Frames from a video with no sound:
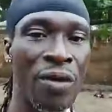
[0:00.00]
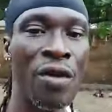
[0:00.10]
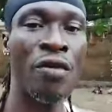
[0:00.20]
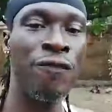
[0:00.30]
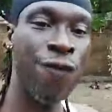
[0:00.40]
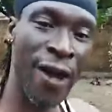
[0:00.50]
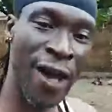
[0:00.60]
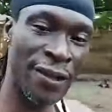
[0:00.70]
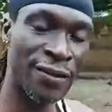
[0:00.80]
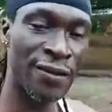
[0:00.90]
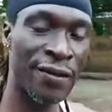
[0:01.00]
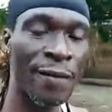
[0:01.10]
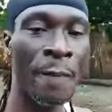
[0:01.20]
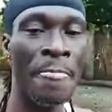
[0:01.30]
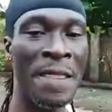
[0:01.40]
Forget.
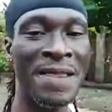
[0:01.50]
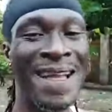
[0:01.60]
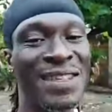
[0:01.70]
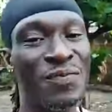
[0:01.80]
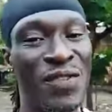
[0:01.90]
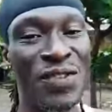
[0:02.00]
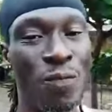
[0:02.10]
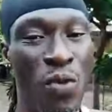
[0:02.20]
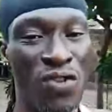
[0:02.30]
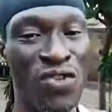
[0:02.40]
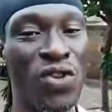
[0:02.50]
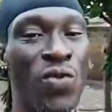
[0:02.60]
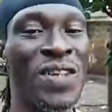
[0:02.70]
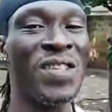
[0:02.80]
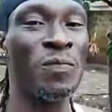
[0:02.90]
That means the person
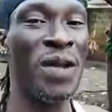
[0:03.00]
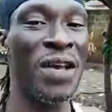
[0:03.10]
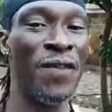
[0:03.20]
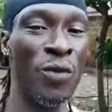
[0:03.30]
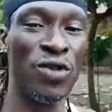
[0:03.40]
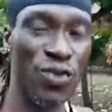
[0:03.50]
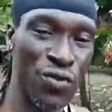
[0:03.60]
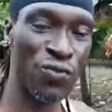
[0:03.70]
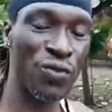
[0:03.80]
wants palaver with you.